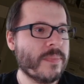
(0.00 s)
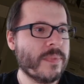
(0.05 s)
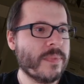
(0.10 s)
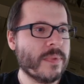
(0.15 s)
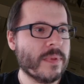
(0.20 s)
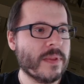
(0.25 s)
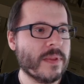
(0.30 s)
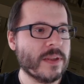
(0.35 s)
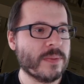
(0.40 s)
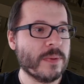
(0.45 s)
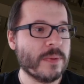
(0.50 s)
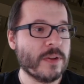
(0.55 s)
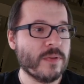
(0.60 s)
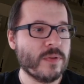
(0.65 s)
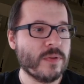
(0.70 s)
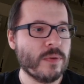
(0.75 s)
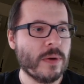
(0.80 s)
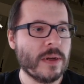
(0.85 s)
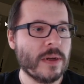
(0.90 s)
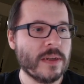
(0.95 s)
this bit of
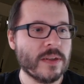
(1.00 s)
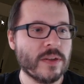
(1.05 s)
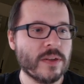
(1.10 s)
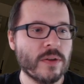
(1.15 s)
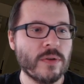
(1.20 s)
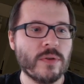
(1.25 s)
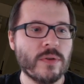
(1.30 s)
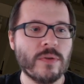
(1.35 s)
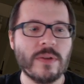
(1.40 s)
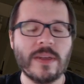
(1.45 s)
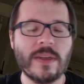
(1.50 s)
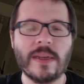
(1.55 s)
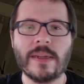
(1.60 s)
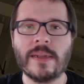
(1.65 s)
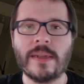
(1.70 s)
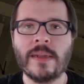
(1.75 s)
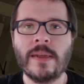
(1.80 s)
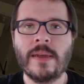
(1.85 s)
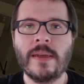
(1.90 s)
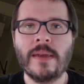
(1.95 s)
UI is going to get
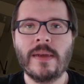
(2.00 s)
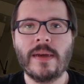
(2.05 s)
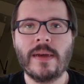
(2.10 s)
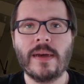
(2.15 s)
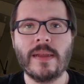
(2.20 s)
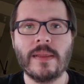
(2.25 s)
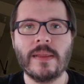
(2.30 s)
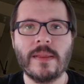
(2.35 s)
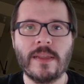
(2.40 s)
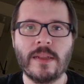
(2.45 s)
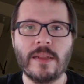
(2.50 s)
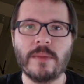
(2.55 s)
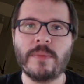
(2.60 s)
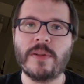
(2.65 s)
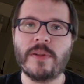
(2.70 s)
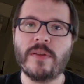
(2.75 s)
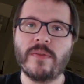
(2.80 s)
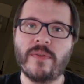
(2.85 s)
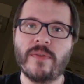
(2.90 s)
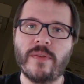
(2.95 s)
a little bit
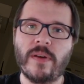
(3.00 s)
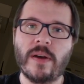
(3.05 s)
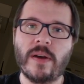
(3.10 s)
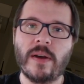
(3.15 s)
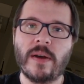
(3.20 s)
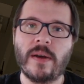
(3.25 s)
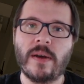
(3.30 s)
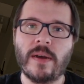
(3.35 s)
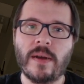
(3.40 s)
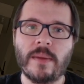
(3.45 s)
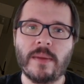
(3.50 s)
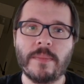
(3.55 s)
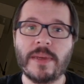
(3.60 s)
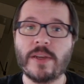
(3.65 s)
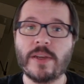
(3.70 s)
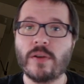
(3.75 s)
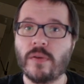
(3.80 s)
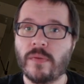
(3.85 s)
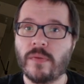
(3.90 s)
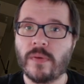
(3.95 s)
of a
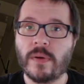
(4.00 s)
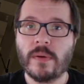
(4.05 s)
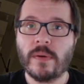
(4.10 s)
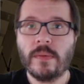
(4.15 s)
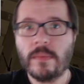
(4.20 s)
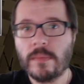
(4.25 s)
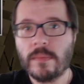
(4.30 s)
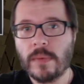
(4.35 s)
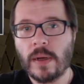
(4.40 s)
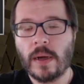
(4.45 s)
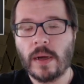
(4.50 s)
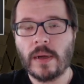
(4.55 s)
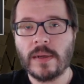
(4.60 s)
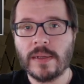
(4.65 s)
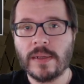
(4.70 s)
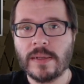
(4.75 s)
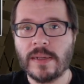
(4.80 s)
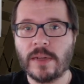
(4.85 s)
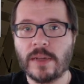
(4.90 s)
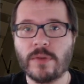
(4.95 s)
makeover
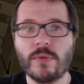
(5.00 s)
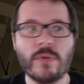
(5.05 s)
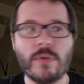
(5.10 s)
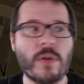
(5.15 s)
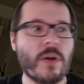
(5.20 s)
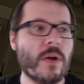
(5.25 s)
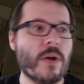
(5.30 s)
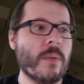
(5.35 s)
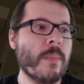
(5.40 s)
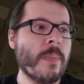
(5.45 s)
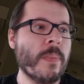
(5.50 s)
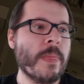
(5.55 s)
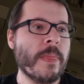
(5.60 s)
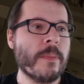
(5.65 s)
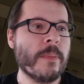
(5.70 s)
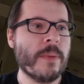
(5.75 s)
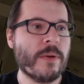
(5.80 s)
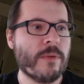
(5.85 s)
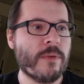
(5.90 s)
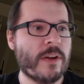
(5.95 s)
in not too long.
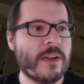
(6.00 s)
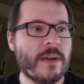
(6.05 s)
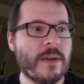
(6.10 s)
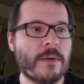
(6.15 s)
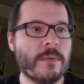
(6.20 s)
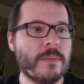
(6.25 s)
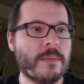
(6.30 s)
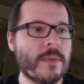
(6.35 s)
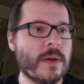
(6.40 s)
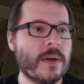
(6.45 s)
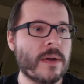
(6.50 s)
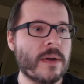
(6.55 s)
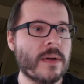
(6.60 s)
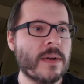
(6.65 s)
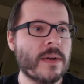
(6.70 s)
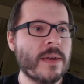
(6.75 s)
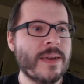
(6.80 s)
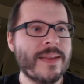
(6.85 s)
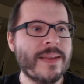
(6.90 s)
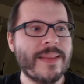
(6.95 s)
But right now,
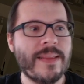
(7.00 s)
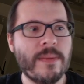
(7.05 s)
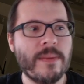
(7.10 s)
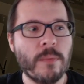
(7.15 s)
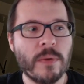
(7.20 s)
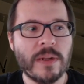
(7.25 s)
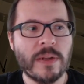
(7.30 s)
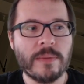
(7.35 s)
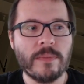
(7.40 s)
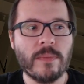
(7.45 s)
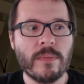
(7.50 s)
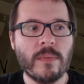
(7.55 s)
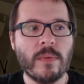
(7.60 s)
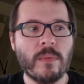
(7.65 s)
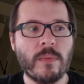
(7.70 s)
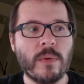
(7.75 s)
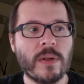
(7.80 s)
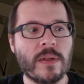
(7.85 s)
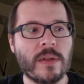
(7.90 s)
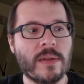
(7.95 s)

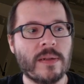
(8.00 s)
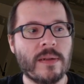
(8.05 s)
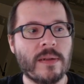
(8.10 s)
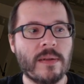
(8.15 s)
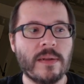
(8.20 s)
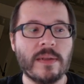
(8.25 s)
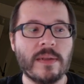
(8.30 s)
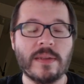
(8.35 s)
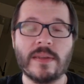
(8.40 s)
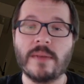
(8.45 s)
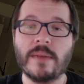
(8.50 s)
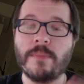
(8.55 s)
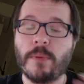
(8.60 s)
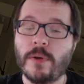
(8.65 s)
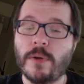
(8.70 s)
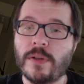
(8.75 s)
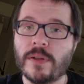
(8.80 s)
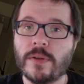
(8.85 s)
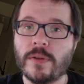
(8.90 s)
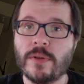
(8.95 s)
what is
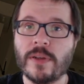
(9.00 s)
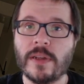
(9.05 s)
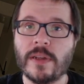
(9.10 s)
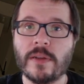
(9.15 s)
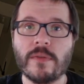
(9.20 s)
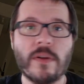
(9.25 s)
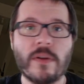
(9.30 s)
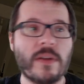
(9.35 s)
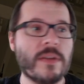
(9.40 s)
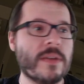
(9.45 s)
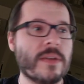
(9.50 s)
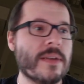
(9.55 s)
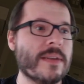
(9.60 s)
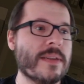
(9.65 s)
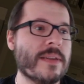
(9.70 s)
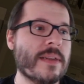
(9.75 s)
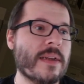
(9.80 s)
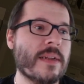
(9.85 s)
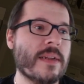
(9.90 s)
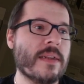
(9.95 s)
important to get across is
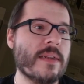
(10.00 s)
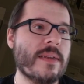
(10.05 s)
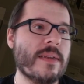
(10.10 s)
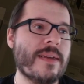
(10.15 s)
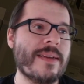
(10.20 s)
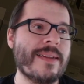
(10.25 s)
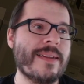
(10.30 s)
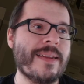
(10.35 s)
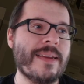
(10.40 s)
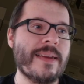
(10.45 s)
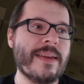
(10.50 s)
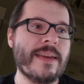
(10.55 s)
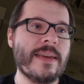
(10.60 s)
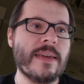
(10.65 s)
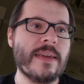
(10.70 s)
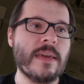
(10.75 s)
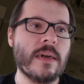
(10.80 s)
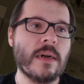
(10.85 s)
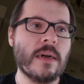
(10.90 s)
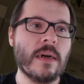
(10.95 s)
that in
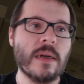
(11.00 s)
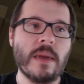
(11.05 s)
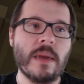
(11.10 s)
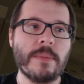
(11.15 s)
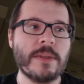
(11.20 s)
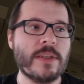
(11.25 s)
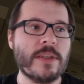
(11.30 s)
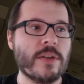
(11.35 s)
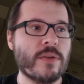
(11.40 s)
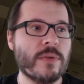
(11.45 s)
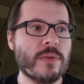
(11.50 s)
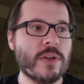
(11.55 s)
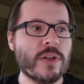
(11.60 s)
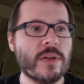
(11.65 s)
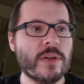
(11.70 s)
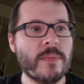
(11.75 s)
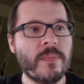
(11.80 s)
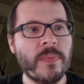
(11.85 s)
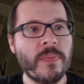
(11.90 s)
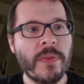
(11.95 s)
a combat
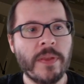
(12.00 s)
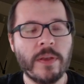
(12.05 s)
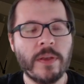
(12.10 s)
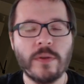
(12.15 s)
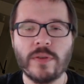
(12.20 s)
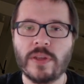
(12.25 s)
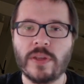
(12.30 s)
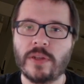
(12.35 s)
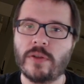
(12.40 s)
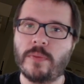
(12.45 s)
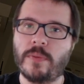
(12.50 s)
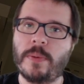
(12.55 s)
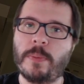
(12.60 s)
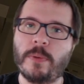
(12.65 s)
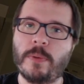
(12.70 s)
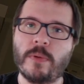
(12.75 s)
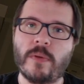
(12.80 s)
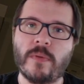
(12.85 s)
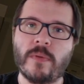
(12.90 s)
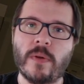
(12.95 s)
situation, you send your
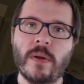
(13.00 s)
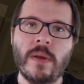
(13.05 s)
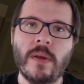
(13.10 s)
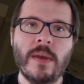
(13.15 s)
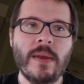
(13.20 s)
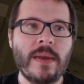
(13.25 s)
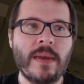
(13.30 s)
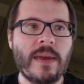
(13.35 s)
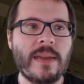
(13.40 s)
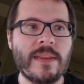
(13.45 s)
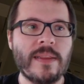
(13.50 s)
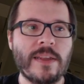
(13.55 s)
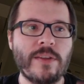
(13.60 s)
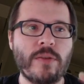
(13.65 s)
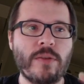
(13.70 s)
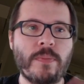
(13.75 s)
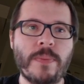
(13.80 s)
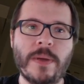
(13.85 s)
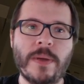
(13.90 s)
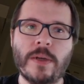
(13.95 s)
people over and then you
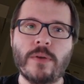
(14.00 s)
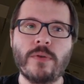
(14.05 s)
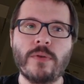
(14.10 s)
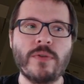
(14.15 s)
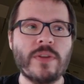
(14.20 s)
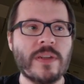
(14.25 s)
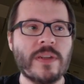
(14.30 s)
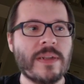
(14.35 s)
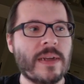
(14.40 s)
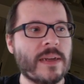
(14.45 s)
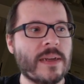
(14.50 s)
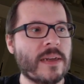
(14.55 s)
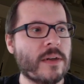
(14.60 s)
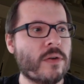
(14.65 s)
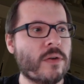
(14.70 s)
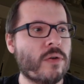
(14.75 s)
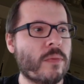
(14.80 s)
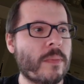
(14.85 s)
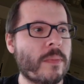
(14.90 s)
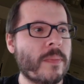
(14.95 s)
pick who's attacking
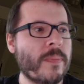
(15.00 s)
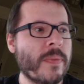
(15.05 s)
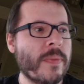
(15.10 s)
whom.